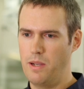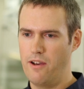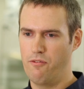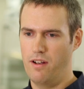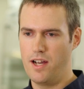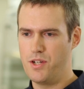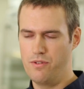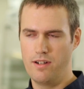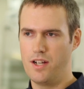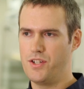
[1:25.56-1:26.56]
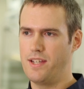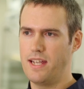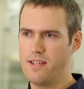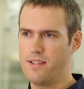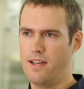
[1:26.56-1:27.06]
have larger and larger
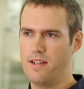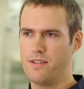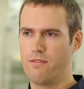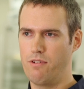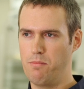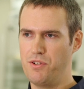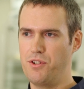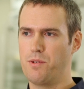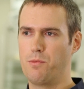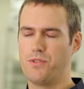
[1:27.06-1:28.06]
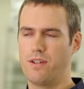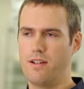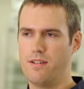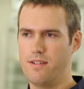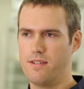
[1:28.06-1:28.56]
data sets and reproducible
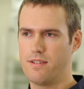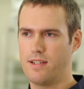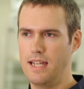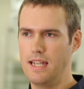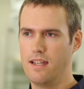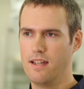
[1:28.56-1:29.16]
science is key.